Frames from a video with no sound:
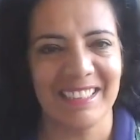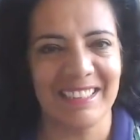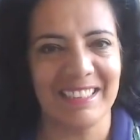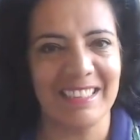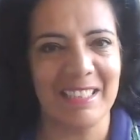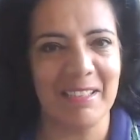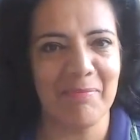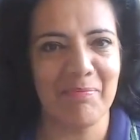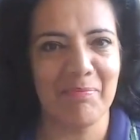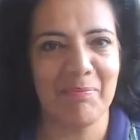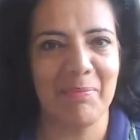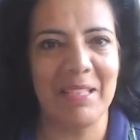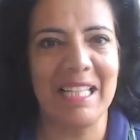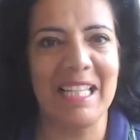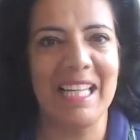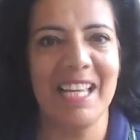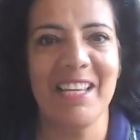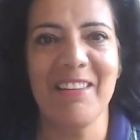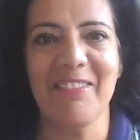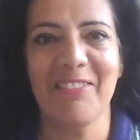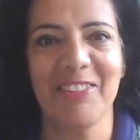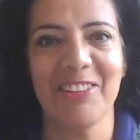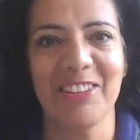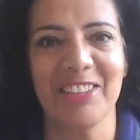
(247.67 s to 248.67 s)
The
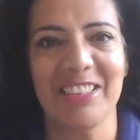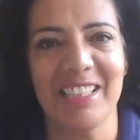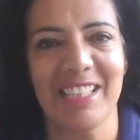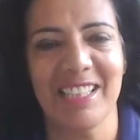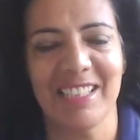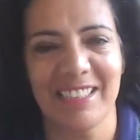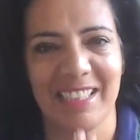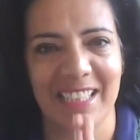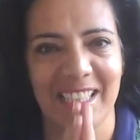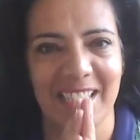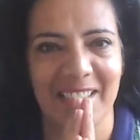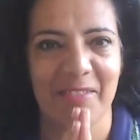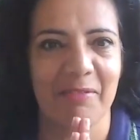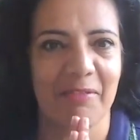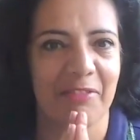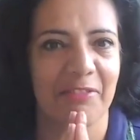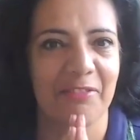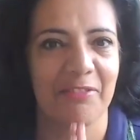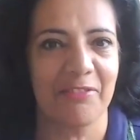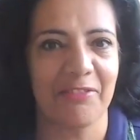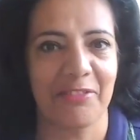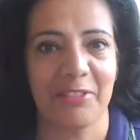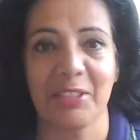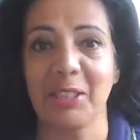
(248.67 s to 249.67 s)
playfulness
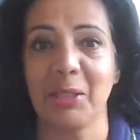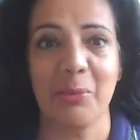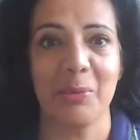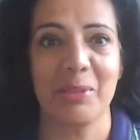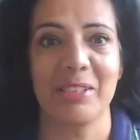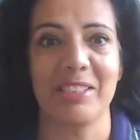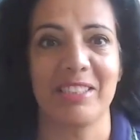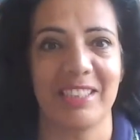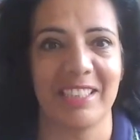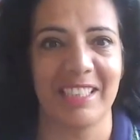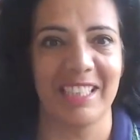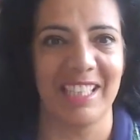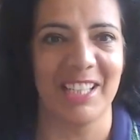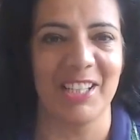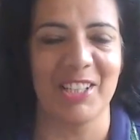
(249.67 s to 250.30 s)
frequency